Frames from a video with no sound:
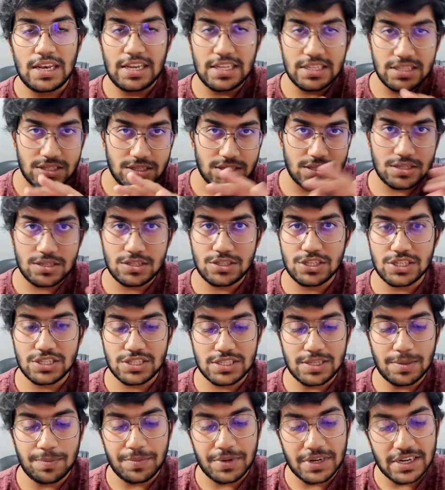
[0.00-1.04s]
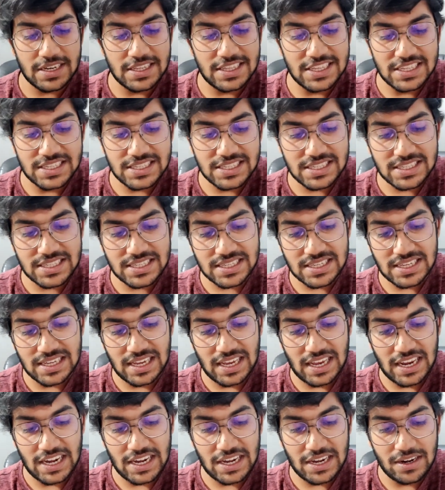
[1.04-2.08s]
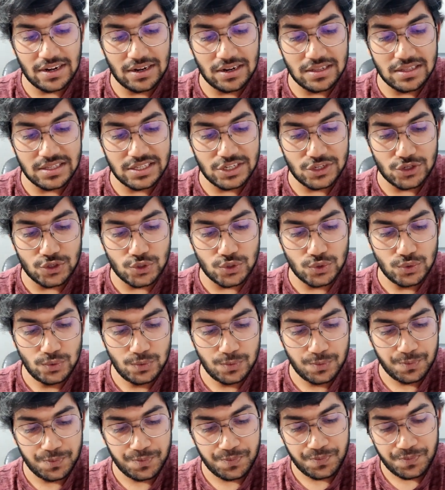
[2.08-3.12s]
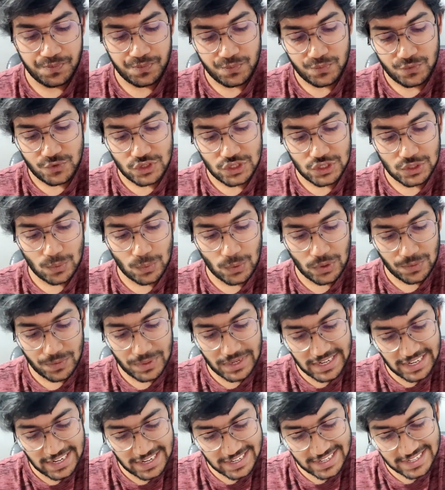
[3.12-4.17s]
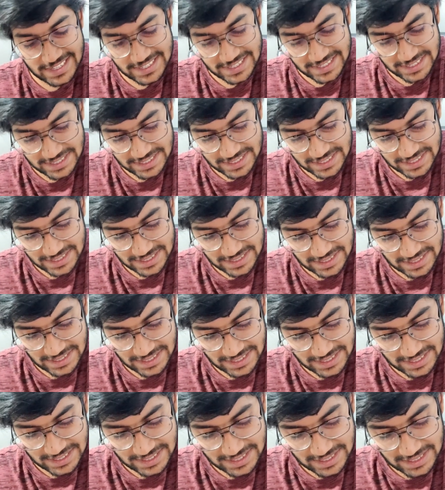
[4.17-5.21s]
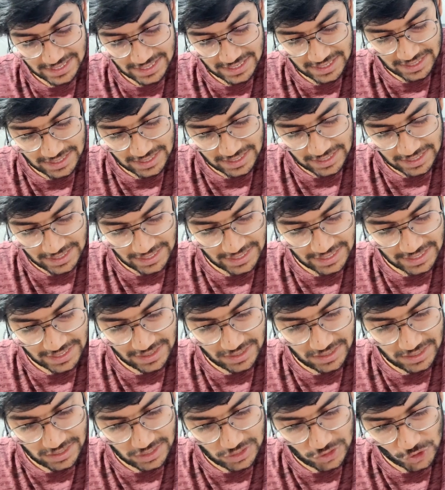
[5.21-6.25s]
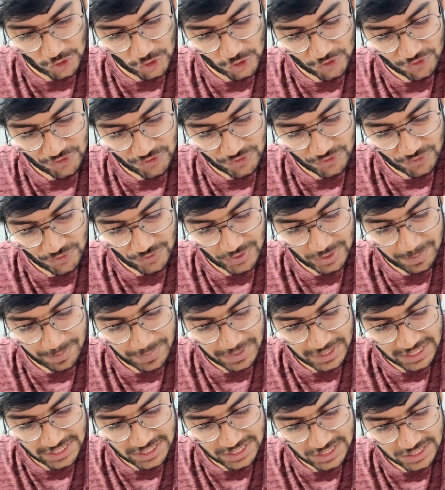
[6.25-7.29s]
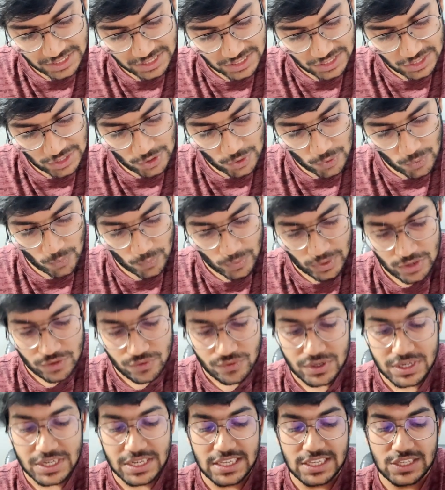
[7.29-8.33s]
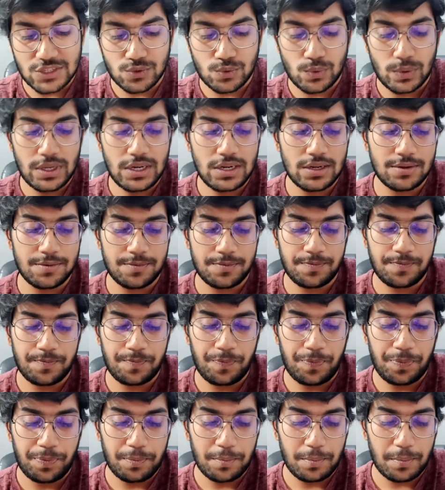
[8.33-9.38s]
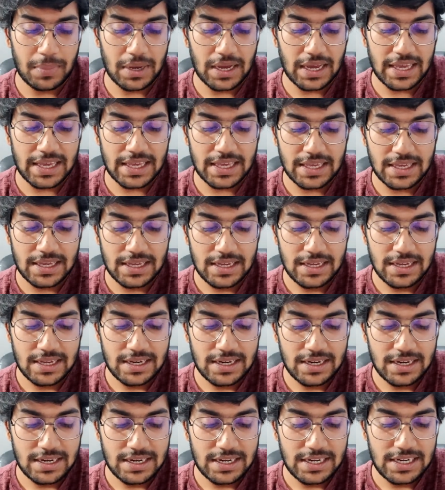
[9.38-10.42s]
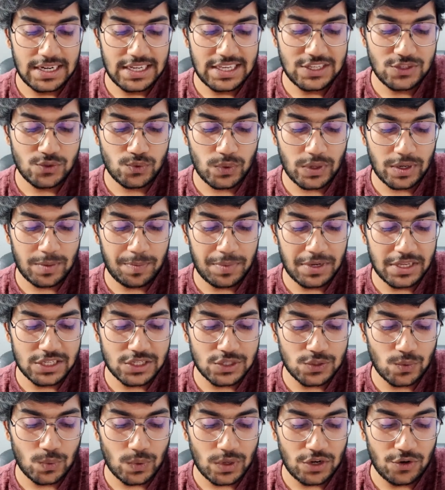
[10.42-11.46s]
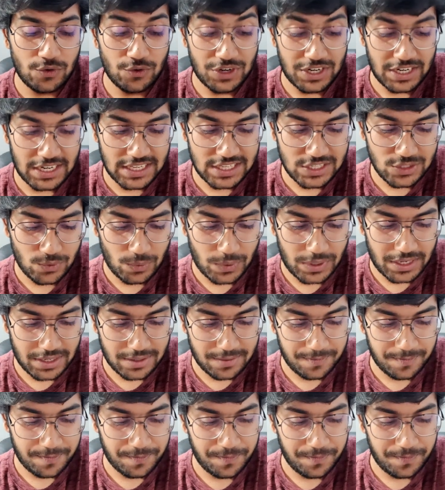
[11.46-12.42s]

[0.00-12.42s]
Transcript: Let's just separate these integrals into two. So what we'll get is this integral of 1 plus 1 over t square by t square plus 1 over t square